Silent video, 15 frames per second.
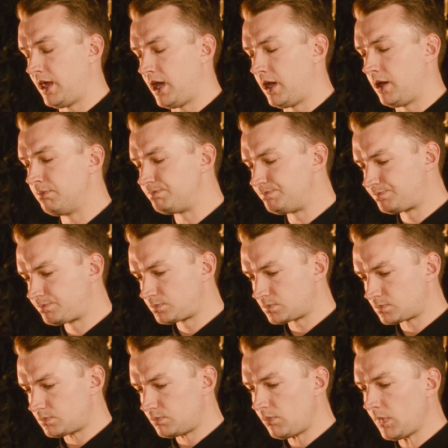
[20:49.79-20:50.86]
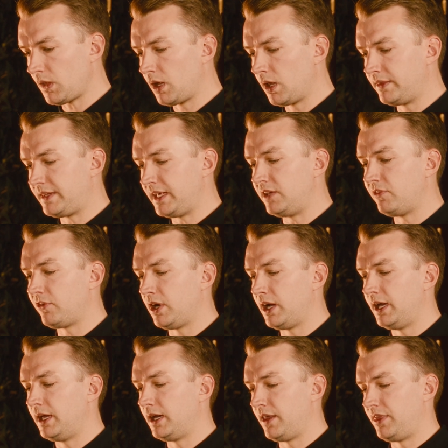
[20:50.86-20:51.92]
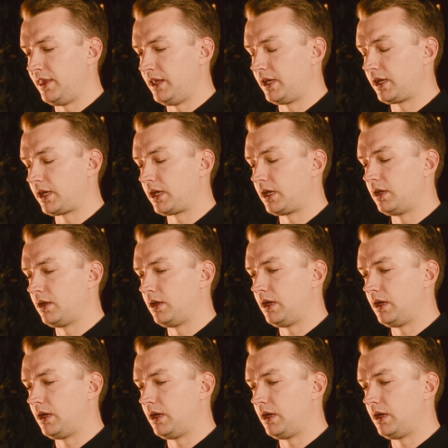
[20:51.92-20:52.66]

there. DeFi, I think